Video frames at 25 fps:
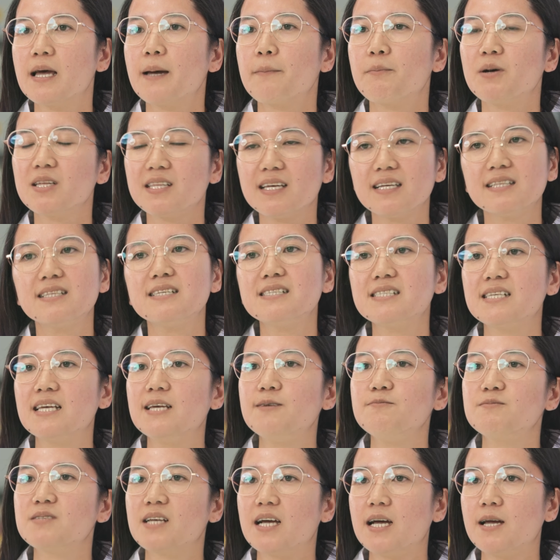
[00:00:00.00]
But at the
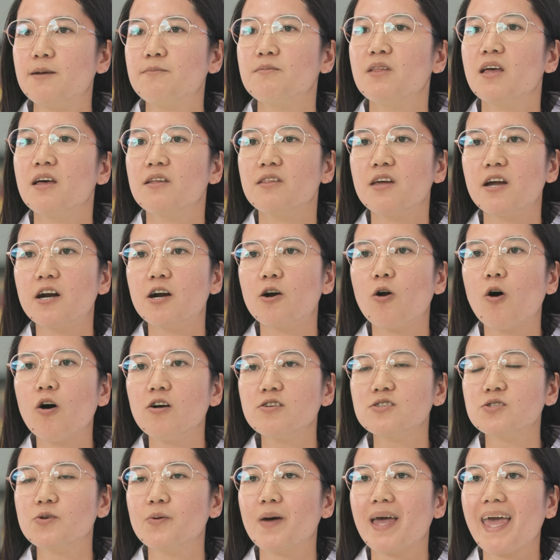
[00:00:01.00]
same time, there are
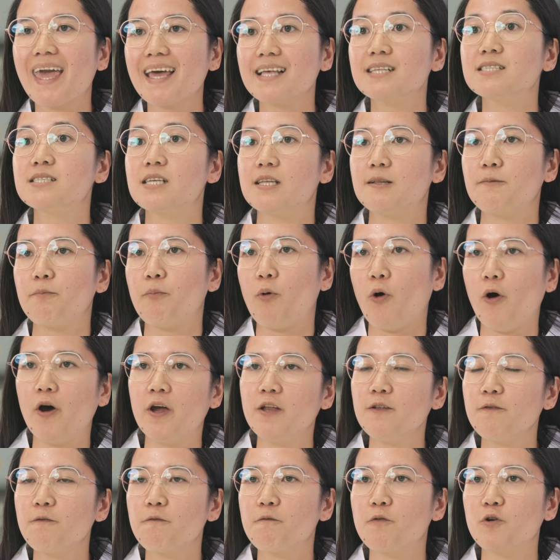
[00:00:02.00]
also exit
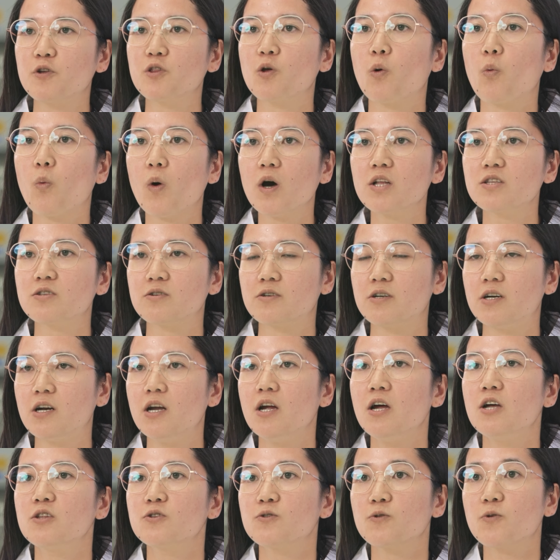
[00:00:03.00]
points for the water
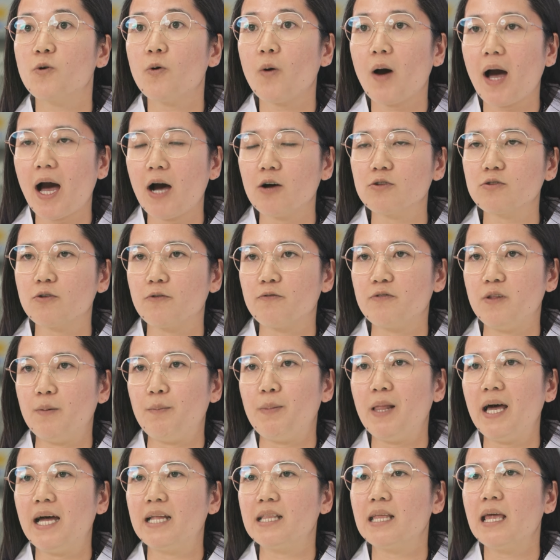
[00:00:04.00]
to go out of the
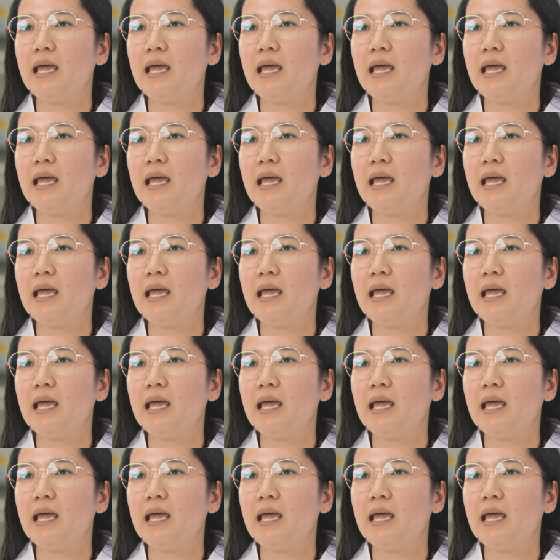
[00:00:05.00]
plant.